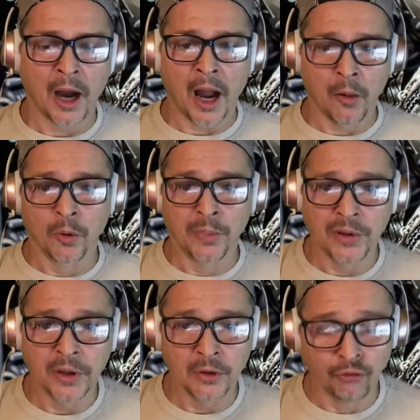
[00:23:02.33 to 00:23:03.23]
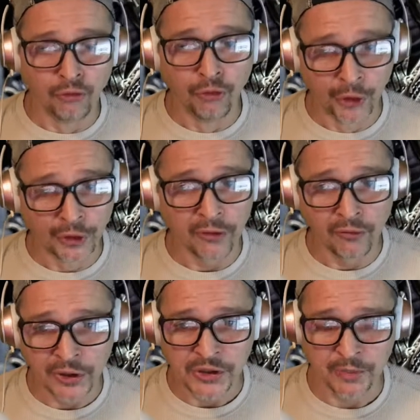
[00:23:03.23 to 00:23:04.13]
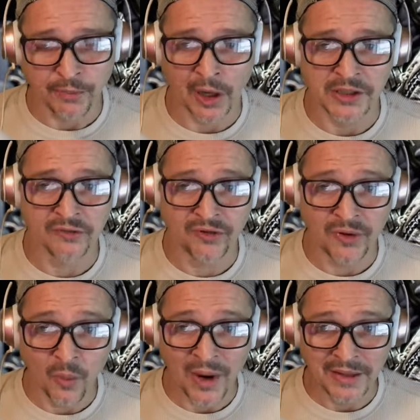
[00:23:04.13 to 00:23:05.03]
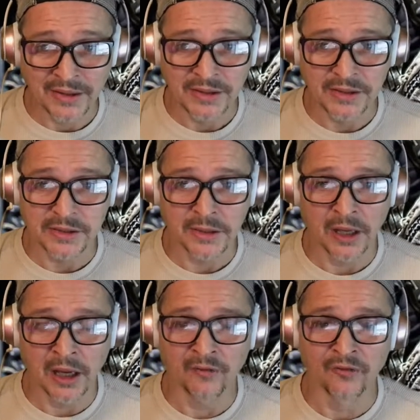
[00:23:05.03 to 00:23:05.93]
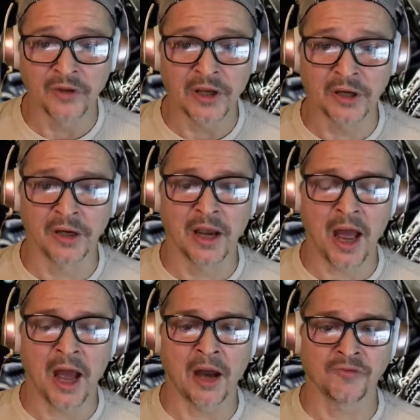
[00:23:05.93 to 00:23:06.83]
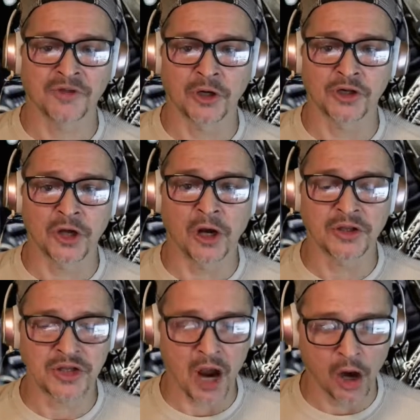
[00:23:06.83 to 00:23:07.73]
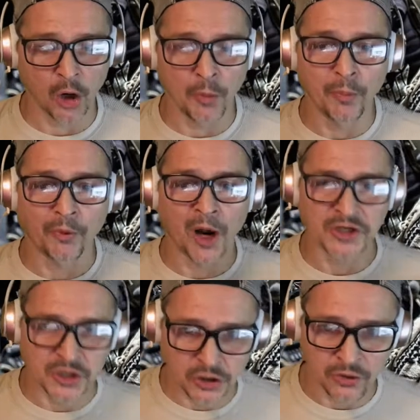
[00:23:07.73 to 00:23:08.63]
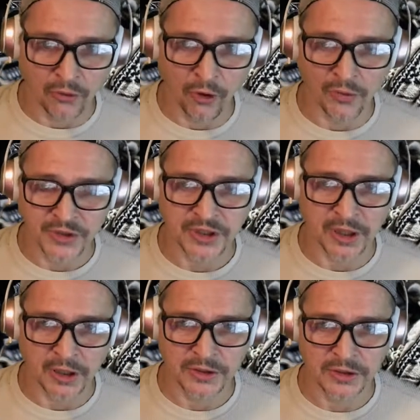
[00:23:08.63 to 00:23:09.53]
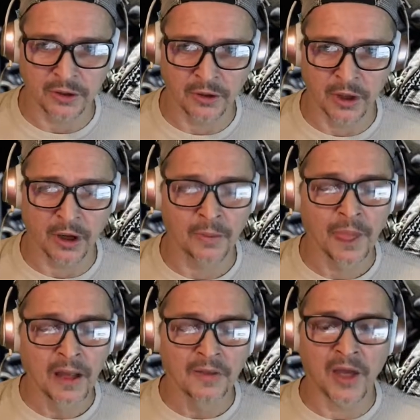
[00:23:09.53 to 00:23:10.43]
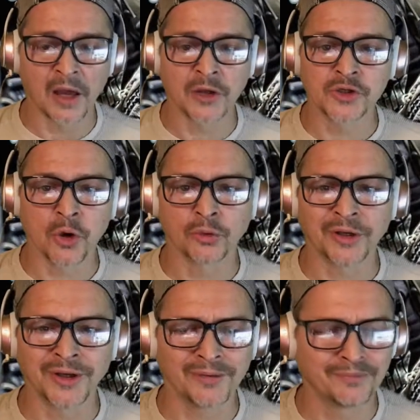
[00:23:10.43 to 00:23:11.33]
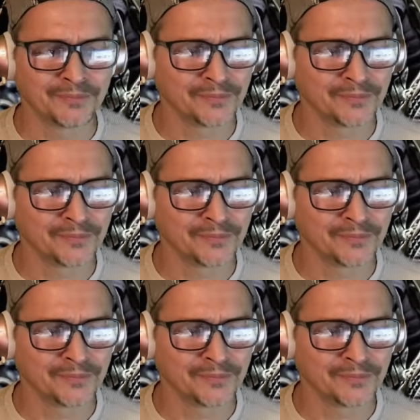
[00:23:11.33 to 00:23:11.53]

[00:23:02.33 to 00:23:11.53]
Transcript: I will be really, really surprised if he wins. If he didn't have such a terrible prosecutor on this case, okay, that is only